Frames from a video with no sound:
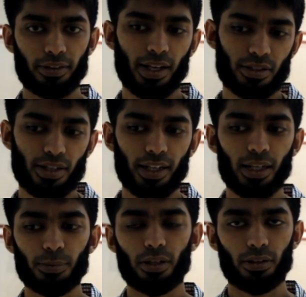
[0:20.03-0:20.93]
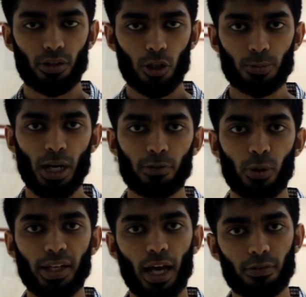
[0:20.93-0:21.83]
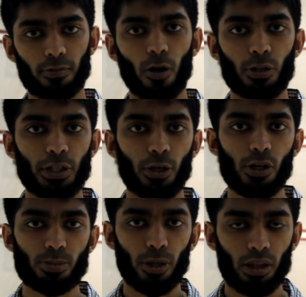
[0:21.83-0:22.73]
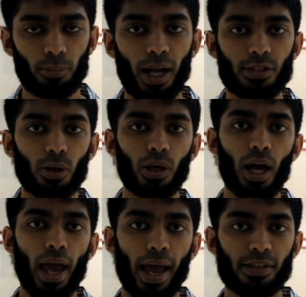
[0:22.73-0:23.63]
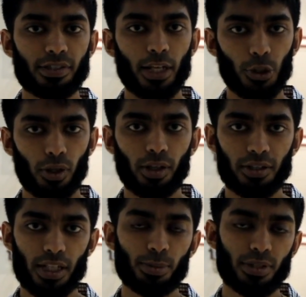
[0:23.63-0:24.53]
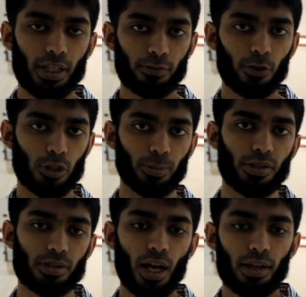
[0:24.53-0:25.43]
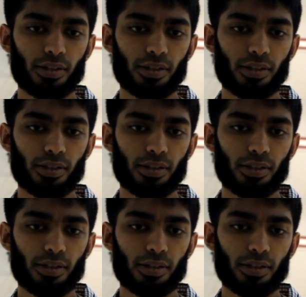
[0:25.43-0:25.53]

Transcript: That's setting up the khutbah every week, having volunteers, putting the mats out, and scheduling khatibs to give khutbahs.